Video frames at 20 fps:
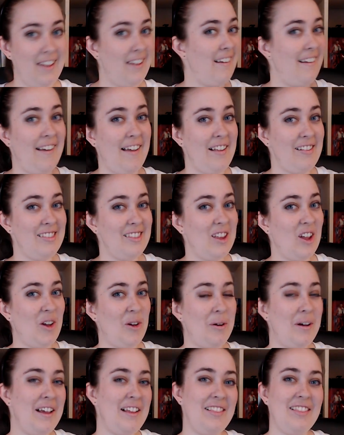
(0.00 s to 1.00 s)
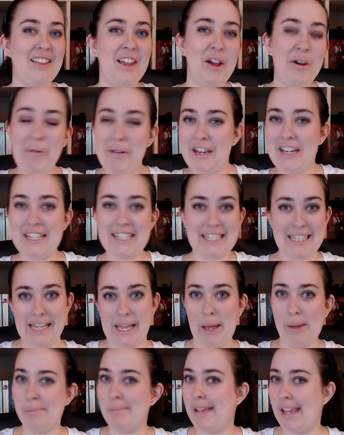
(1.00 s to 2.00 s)
Hello, hello, it is
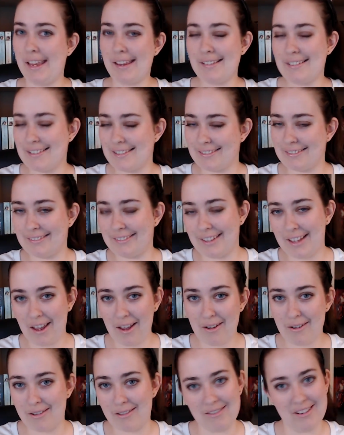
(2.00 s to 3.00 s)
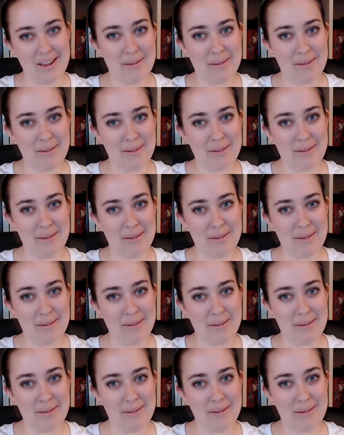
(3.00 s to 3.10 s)
Commander Lo